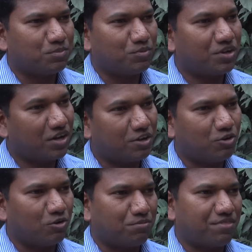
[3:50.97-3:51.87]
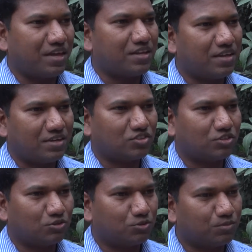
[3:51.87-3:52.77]
we got a hope that yes,
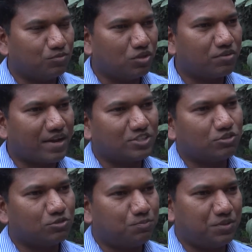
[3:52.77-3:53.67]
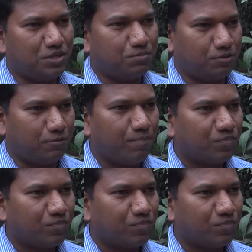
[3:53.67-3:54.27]
those grassroots people